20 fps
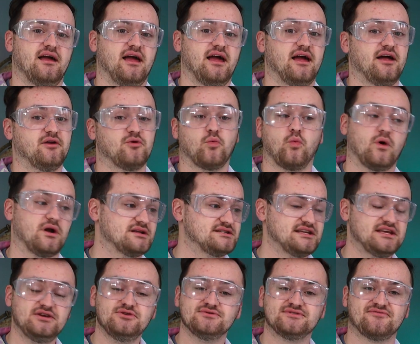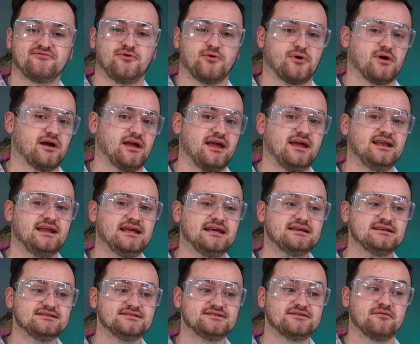And what is it used for? It
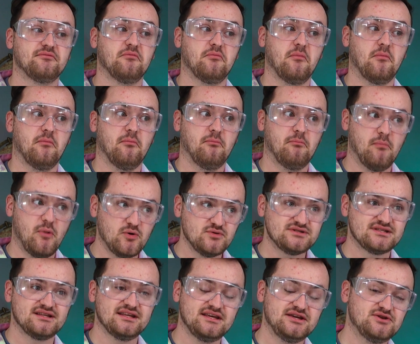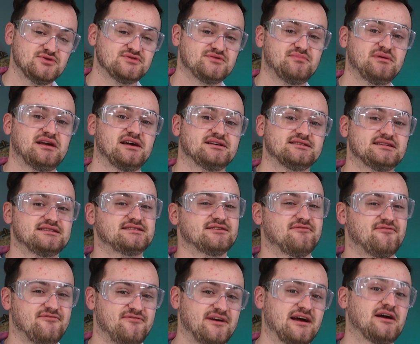is mostly used because it's
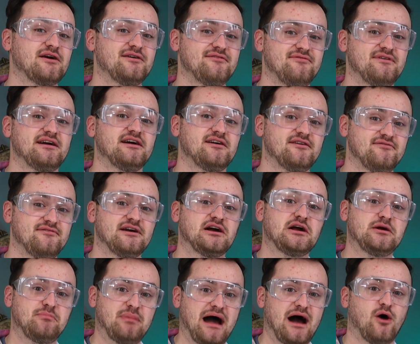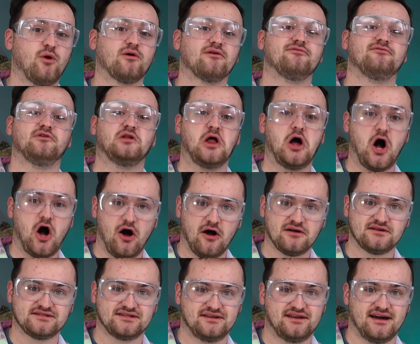a very, very, very powerful
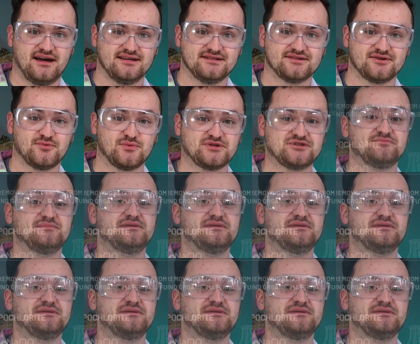oxidizer, which